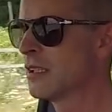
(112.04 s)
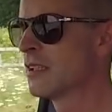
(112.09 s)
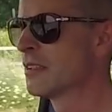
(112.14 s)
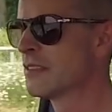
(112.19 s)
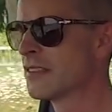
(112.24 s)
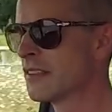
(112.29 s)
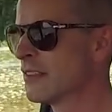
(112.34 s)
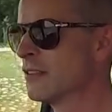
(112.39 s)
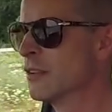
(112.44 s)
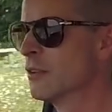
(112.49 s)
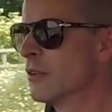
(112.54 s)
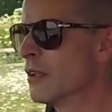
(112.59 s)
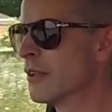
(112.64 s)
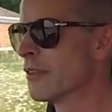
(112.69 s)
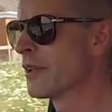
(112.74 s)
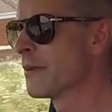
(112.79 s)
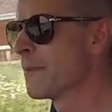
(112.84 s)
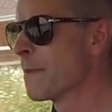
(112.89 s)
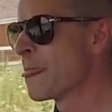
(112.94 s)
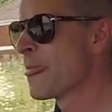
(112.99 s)
Just not
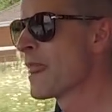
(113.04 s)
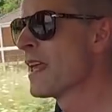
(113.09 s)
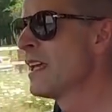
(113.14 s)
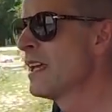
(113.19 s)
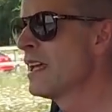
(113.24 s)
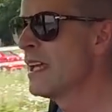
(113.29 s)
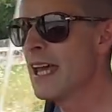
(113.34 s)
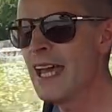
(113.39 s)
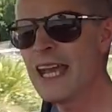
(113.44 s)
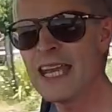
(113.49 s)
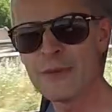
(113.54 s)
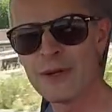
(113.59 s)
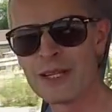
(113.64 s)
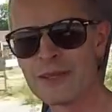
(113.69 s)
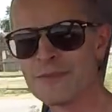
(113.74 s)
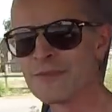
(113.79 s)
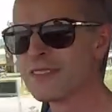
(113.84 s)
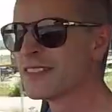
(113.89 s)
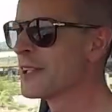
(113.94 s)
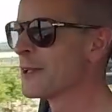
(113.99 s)
worth it.
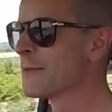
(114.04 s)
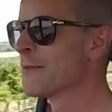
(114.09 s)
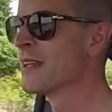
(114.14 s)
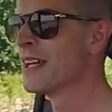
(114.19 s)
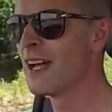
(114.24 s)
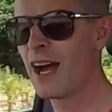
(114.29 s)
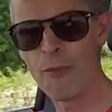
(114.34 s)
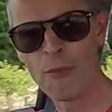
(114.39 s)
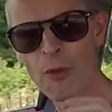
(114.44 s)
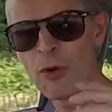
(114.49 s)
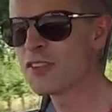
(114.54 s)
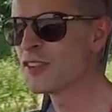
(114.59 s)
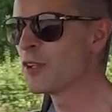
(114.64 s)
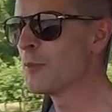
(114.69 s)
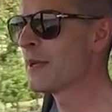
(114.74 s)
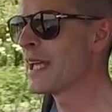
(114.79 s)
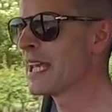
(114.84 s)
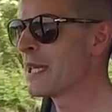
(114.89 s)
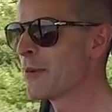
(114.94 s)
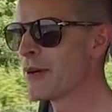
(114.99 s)
Anyway, so I'm not
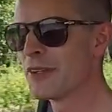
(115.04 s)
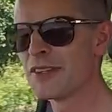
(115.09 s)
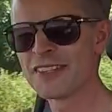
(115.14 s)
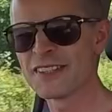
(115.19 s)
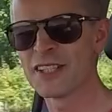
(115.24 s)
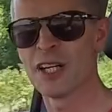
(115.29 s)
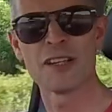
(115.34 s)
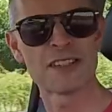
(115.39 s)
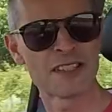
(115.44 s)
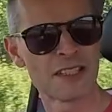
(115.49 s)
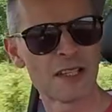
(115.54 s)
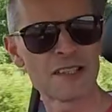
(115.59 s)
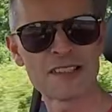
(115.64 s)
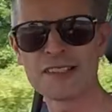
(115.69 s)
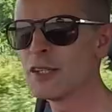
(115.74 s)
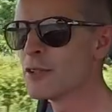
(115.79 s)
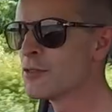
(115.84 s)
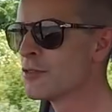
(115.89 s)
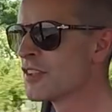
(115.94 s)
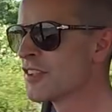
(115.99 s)
stopping anywhere in this car. It's a nice
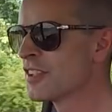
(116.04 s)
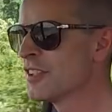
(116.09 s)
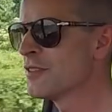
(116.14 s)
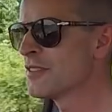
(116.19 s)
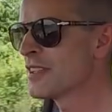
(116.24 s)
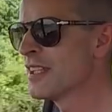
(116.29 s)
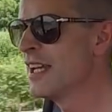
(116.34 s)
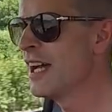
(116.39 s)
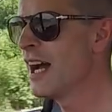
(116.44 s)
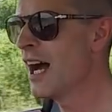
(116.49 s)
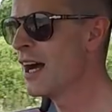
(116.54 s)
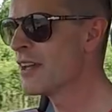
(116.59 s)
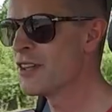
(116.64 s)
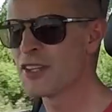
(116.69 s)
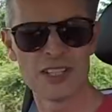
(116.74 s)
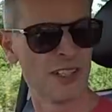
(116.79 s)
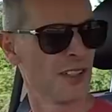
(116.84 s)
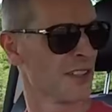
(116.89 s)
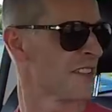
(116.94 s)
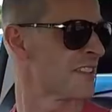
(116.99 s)
local shoot.
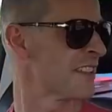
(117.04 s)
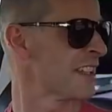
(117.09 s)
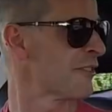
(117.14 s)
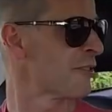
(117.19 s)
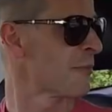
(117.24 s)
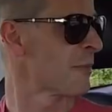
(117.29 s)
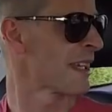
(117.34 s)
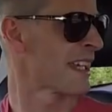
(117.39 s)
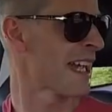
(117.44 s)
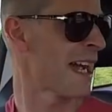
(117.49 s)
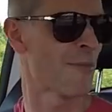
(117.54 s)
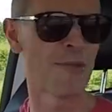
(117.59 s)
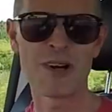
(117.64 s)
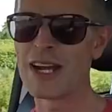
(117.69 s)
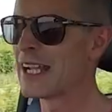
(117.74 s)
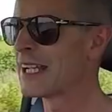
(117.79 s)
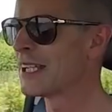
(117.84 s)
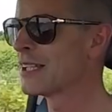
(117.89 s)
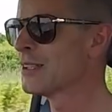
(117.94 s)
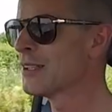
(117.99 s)
You can't see from the
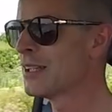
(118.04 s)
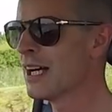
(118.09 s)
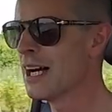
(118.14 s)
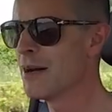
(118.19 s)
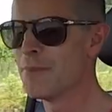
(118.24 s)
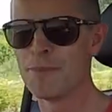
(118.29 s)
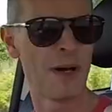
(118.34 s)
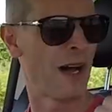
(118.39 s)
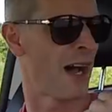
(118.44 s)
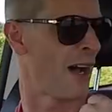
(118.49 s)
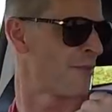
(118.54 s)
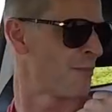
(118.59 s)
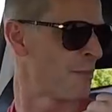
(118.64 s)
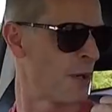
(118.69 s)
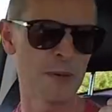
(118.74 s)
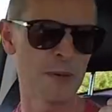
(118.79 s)
camera angle, but I've put